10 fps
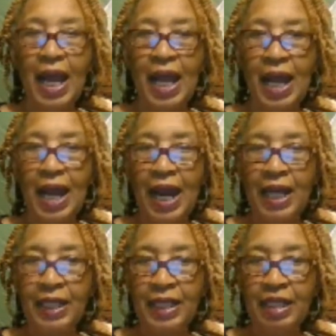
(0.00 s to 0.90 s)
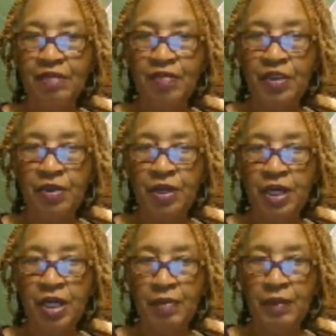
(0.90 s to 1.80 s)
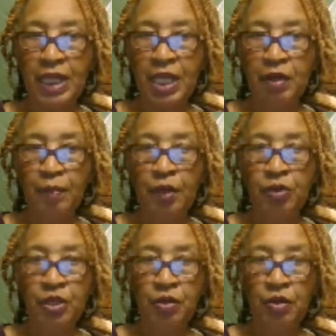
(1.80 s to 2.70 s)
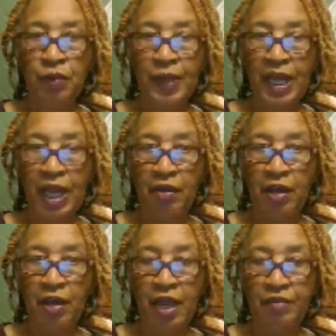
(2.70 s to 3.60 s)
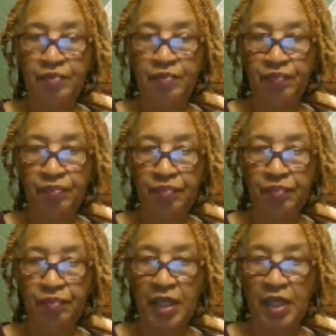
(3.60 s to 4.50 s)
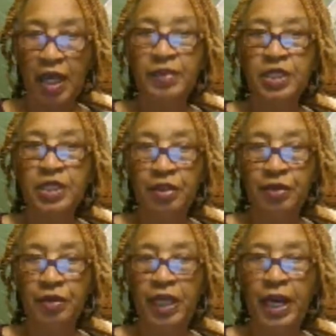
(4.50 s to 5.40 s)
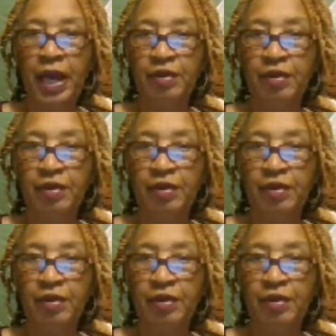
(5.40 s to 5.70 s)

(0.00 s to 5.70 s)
I need for you to come lay your mojo on my hair, okay? I'm just gonna throw that out there.